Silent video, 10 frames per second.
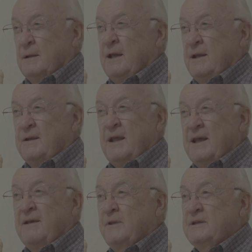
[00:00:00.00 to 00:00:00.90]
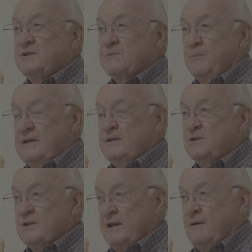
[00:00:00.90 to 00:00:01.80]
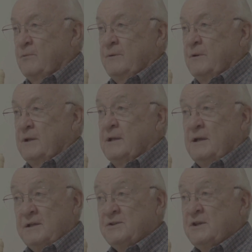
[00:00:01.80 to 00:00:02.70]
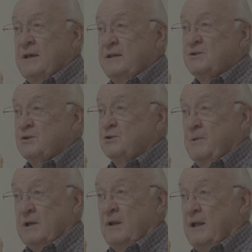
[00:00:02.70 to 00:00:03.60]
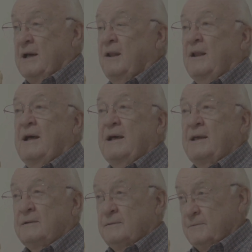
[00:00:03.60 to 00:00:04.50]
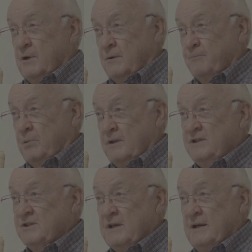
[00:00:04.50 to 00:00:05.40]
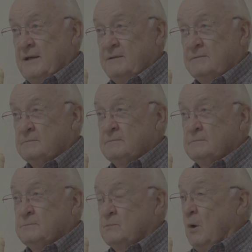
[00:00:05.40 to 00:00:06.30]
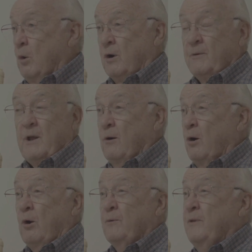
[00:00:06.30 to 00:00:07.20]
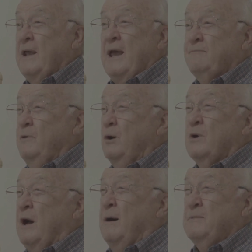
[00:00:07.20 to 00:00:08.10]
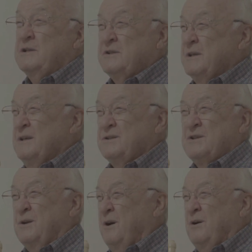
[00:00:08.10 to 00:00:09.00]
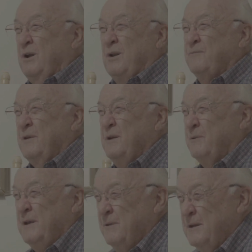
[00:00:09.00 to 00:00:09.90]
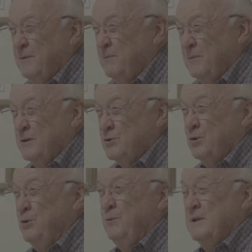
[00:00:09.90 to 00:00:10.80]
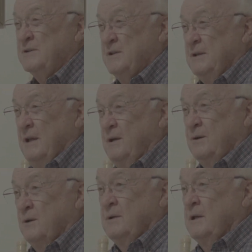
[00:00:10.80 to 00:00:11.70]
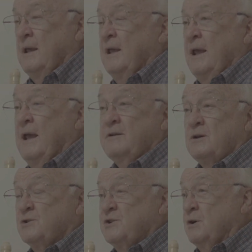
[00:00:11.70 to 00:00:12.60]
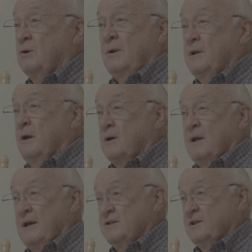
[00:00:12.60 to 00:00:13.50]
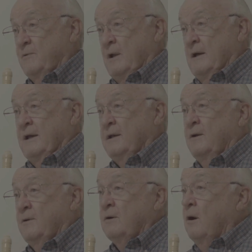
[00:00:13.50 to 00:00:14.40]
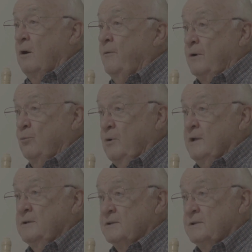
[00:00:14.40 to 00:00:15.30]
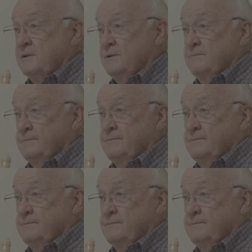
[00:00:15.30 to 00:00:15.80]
And ethics means everything. And in this case, there's been a lot of lying on the police side, or they have no common sense at all if they think the truth is here. And there's certainly all kinds of lying on all their witnesses.